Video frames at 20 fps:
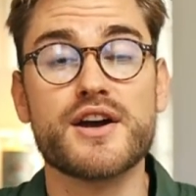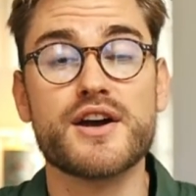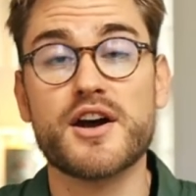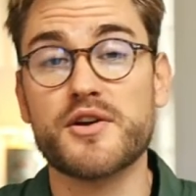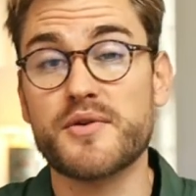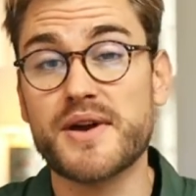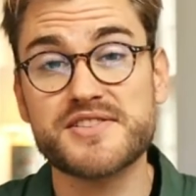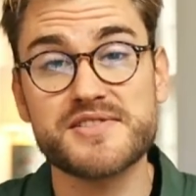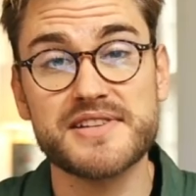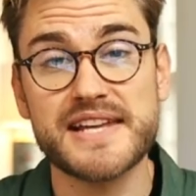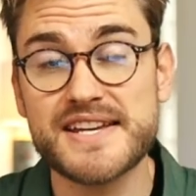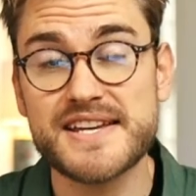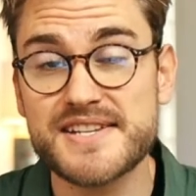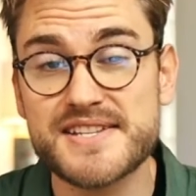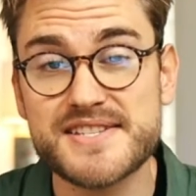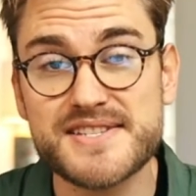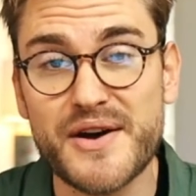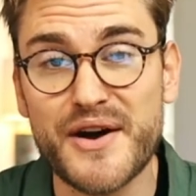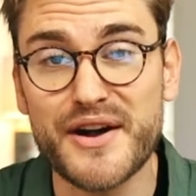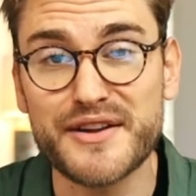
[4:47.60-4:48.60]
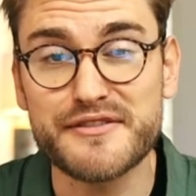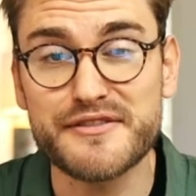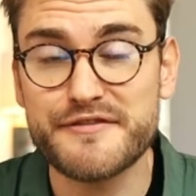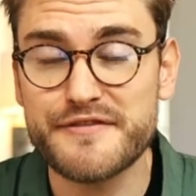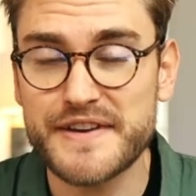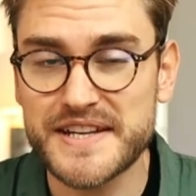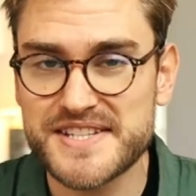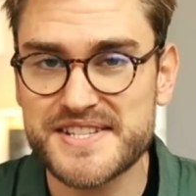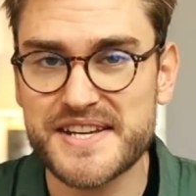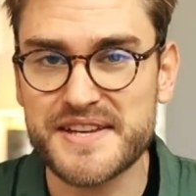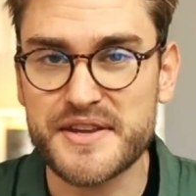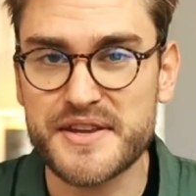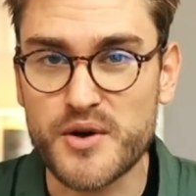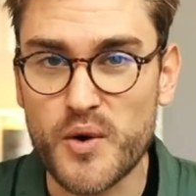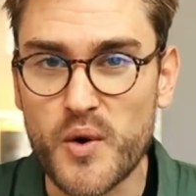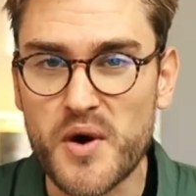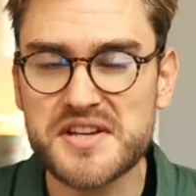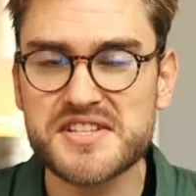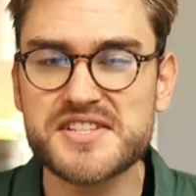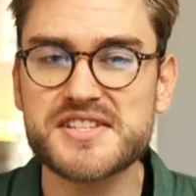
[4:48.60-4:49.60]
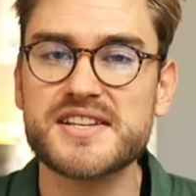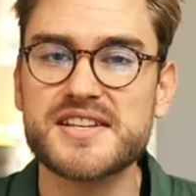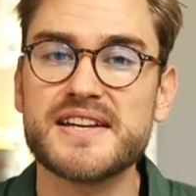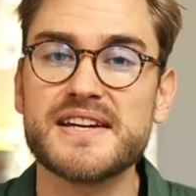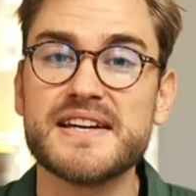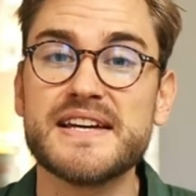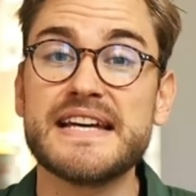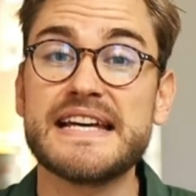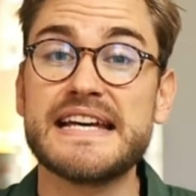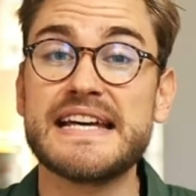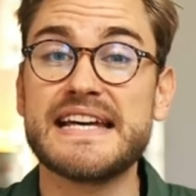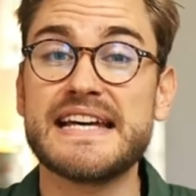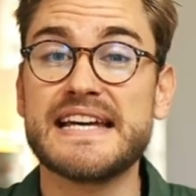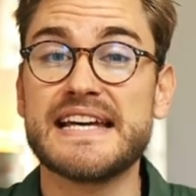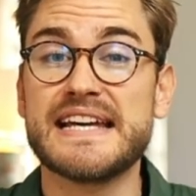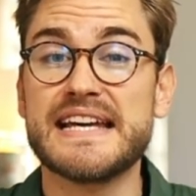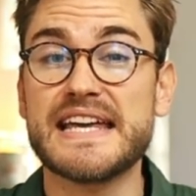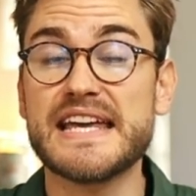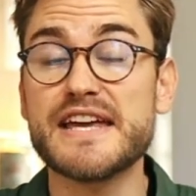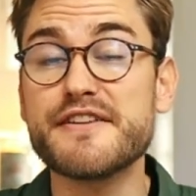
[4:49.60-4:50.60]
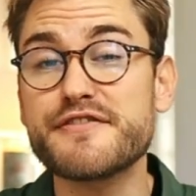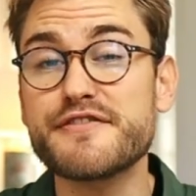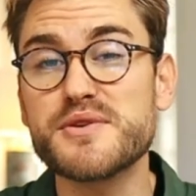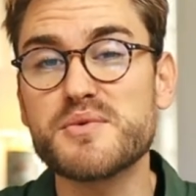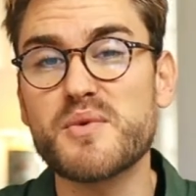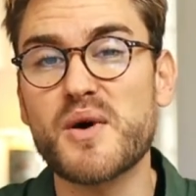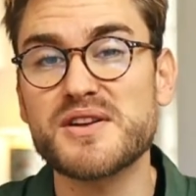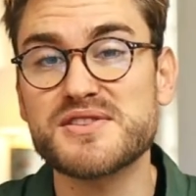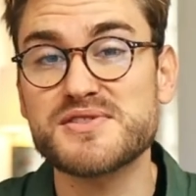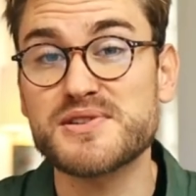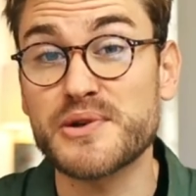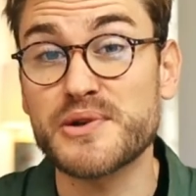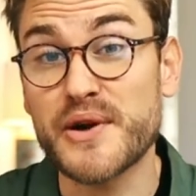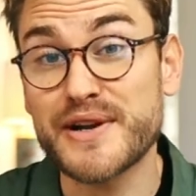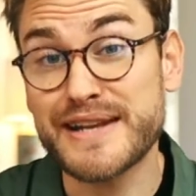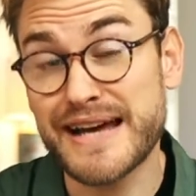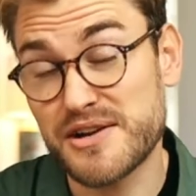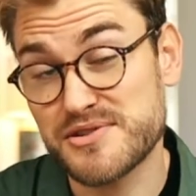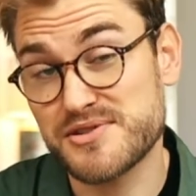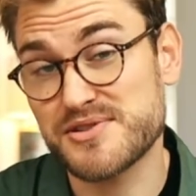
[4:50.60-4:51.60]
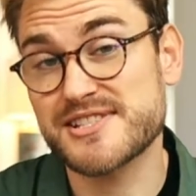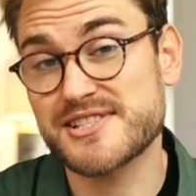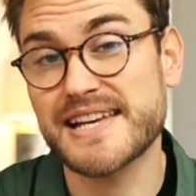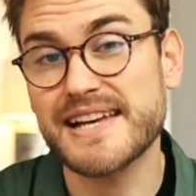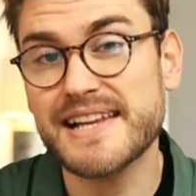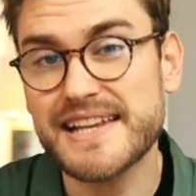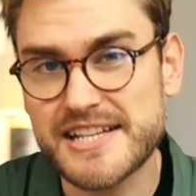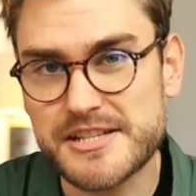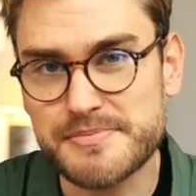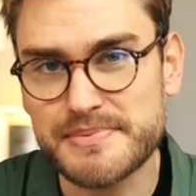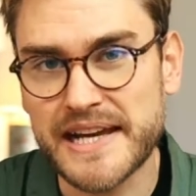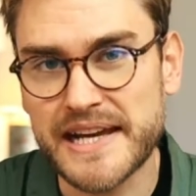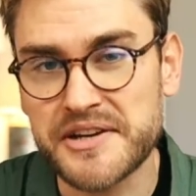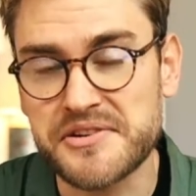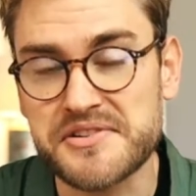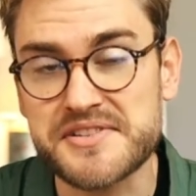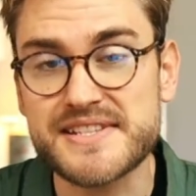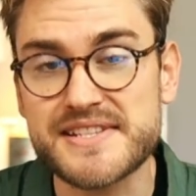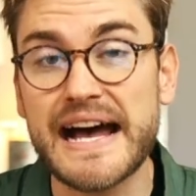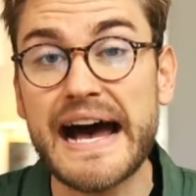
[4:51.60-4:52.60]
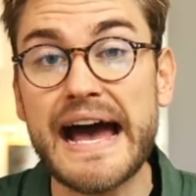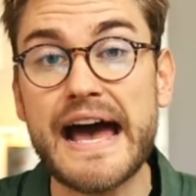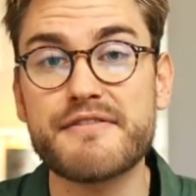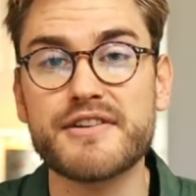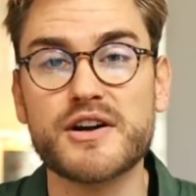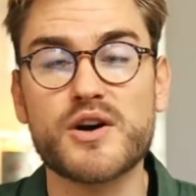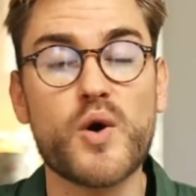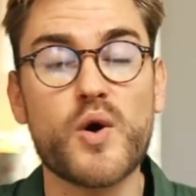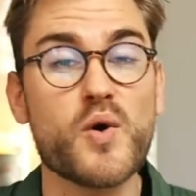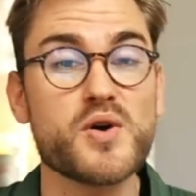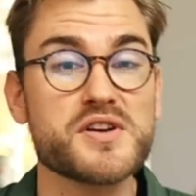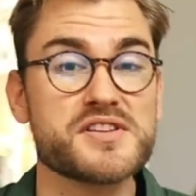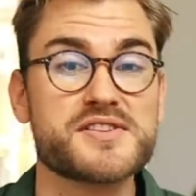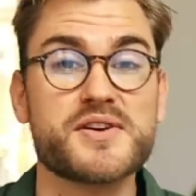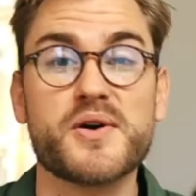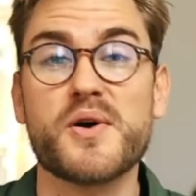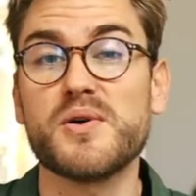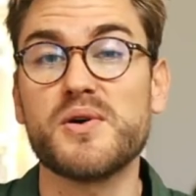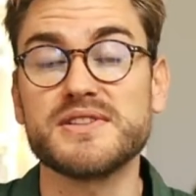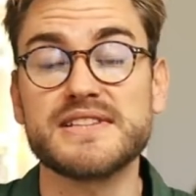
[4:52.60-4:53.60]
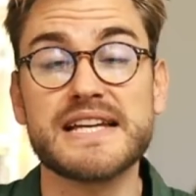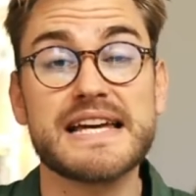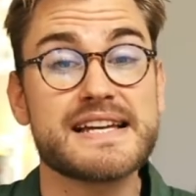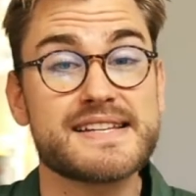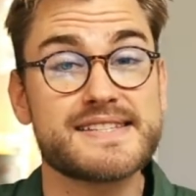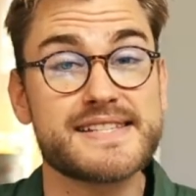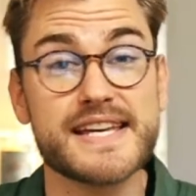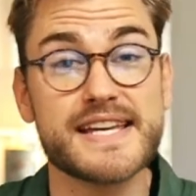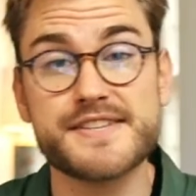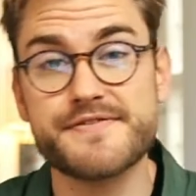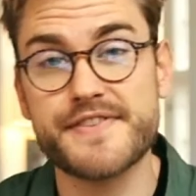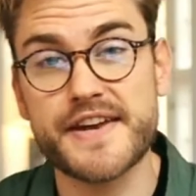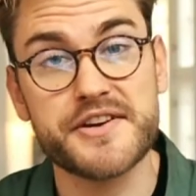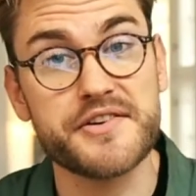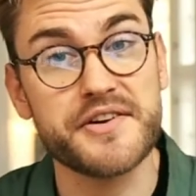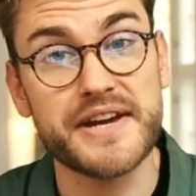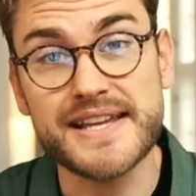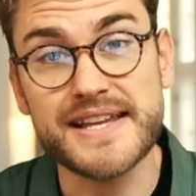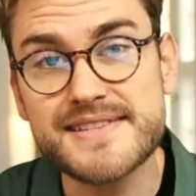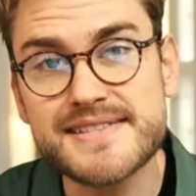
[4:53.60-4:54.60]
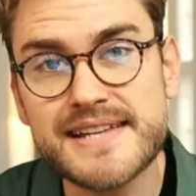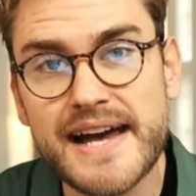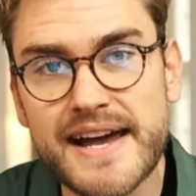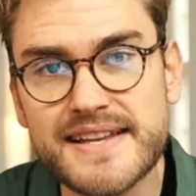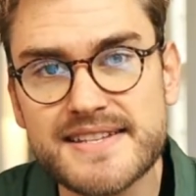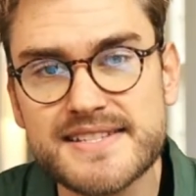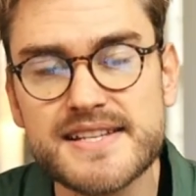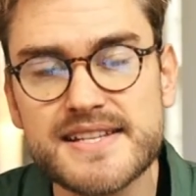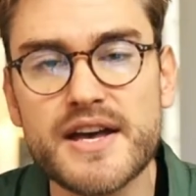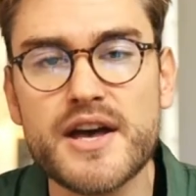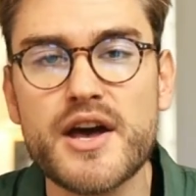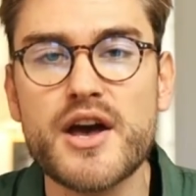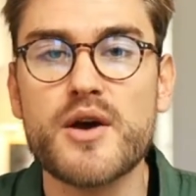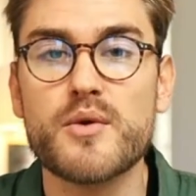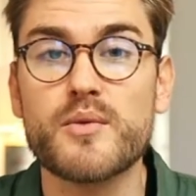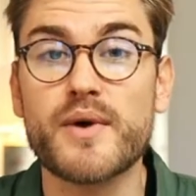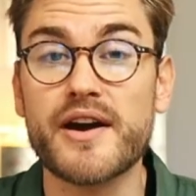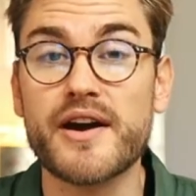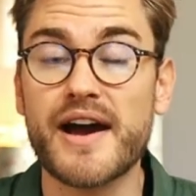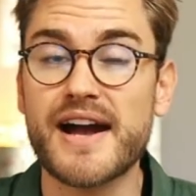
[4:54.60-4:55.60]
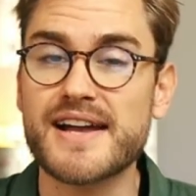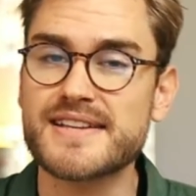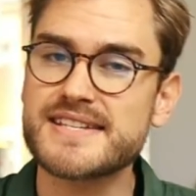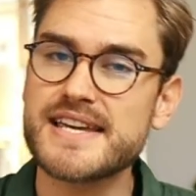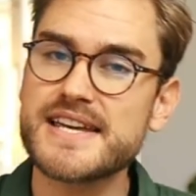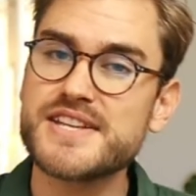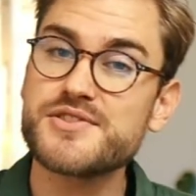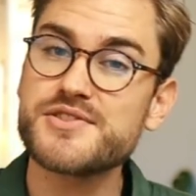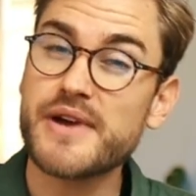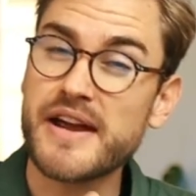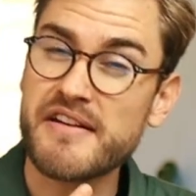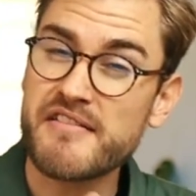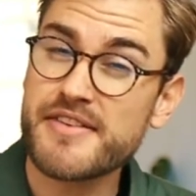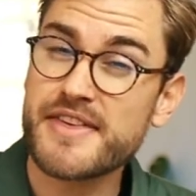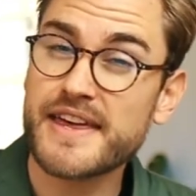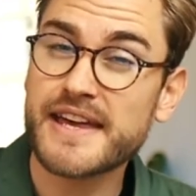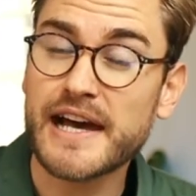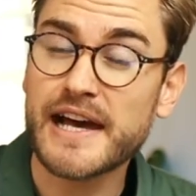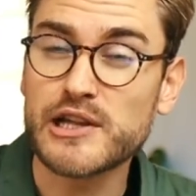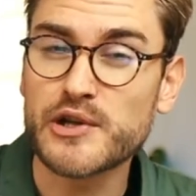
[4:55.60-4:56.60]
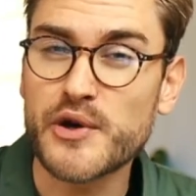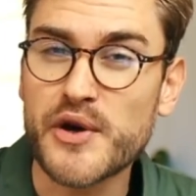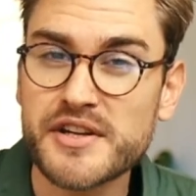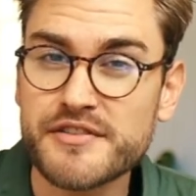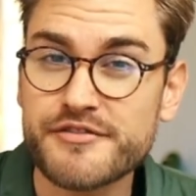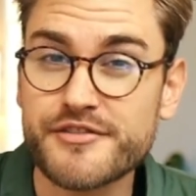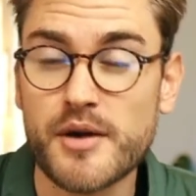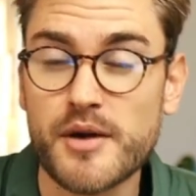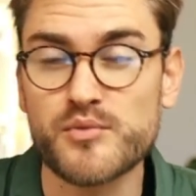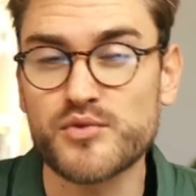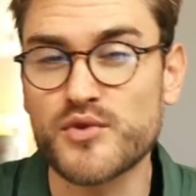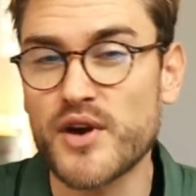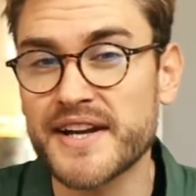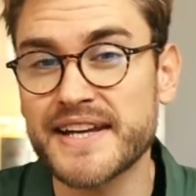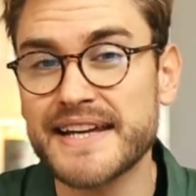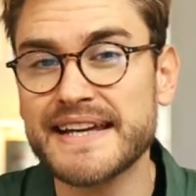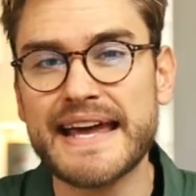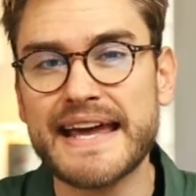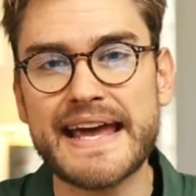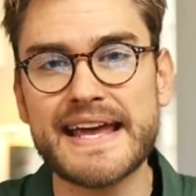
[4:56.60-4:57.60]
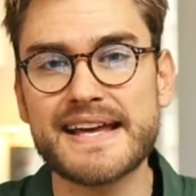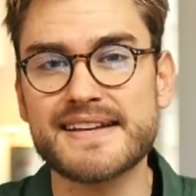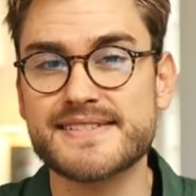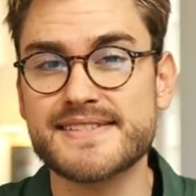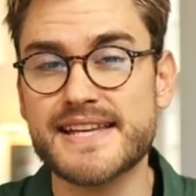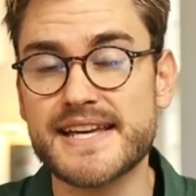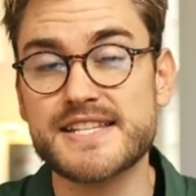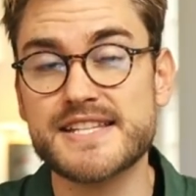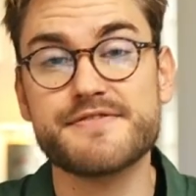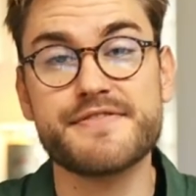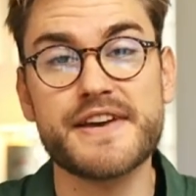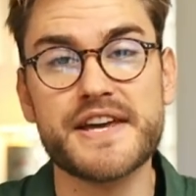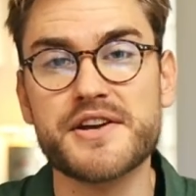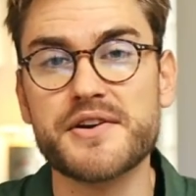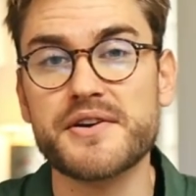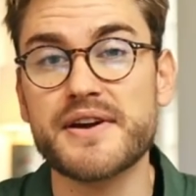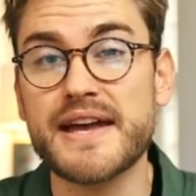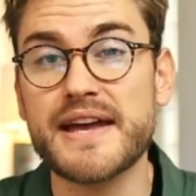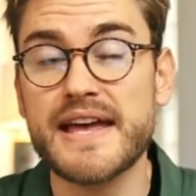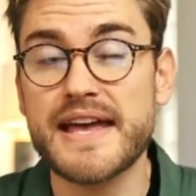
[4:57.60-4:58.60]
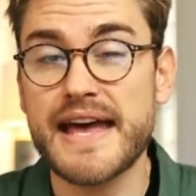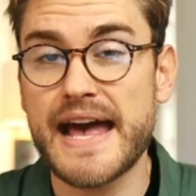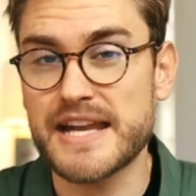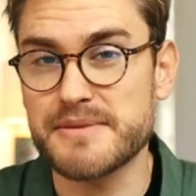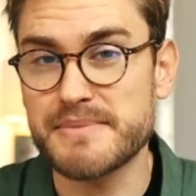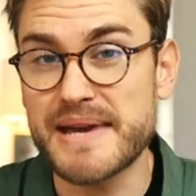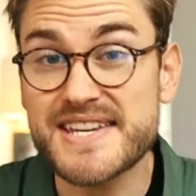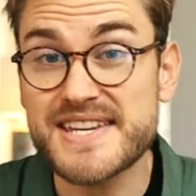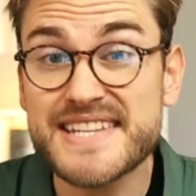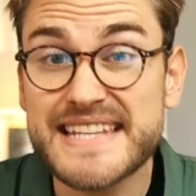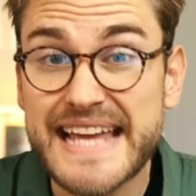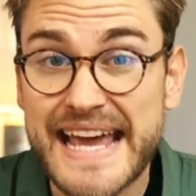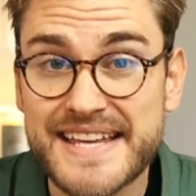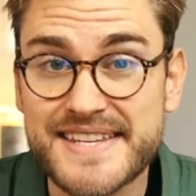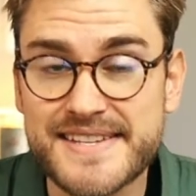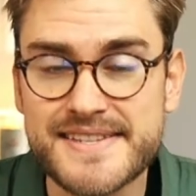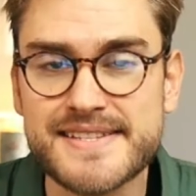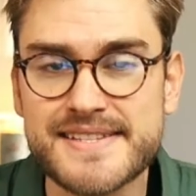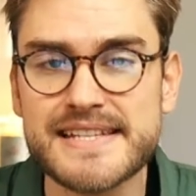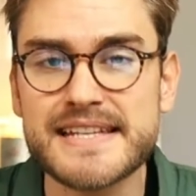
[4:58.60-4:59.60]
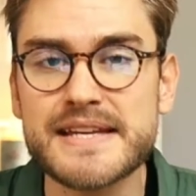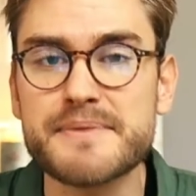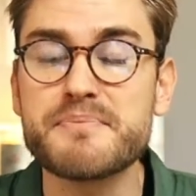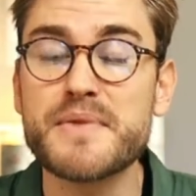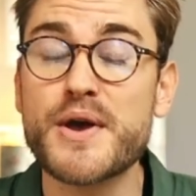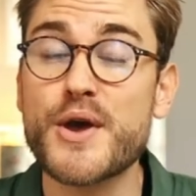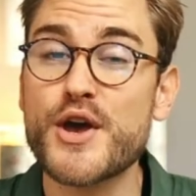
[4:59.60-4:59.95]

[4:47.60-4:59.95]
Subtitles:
congratulations on finishing the course. If you want to learn how to sell explainers, I have a course called 6-Figure Insights, where I teach you everything I learned from running a 6-figure animation agency.